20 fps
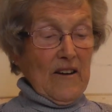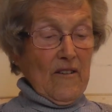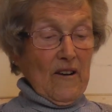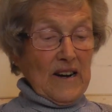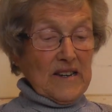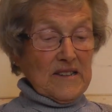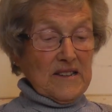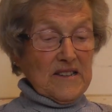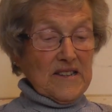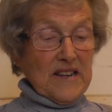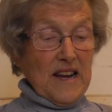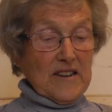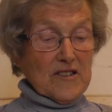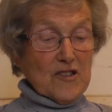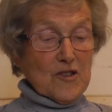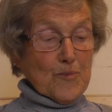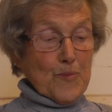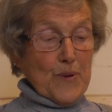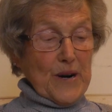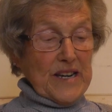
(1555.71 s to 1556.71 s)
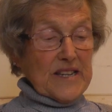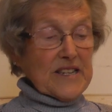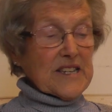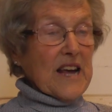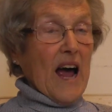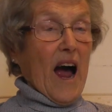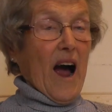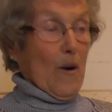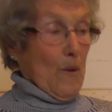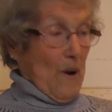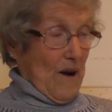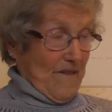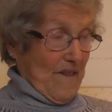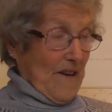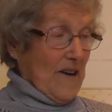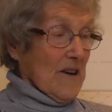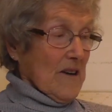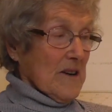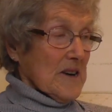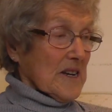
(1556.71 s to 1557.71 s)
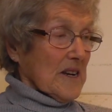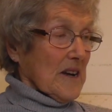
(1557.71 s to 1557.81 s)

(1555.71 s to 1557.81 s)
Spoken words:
are under Sainsbury's. However,